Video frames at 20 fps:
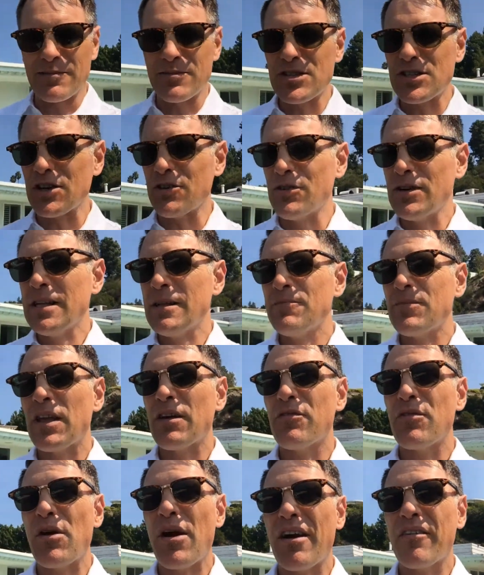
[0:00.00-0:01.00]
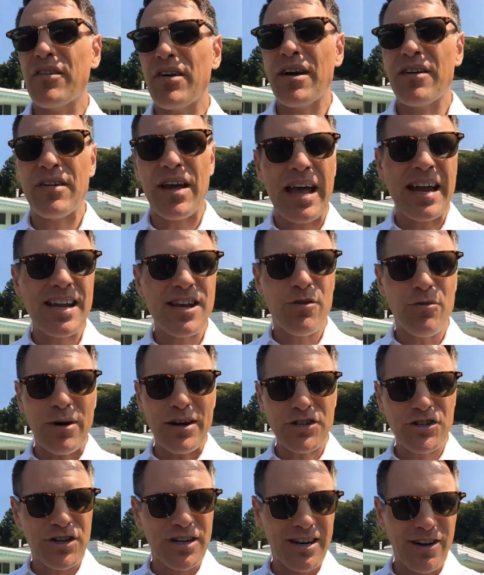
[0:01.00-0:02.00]
And so if you ever have any
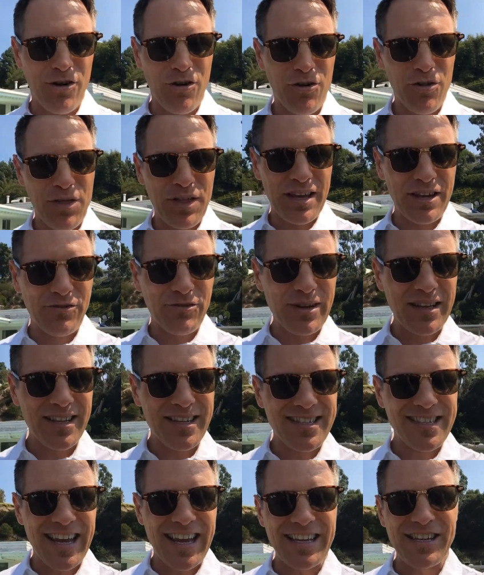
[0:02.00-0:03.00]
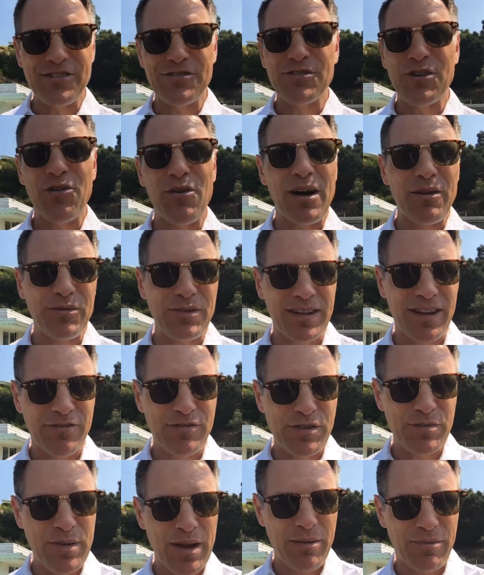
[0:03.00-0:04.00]
question in all thing real estate, you know I would
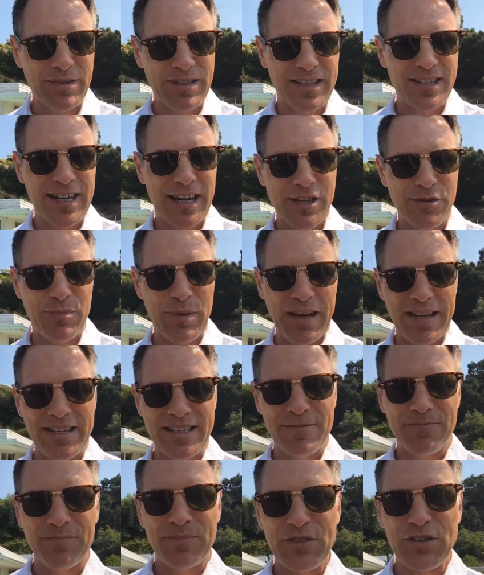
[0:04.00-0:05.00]
love to be able to touch base.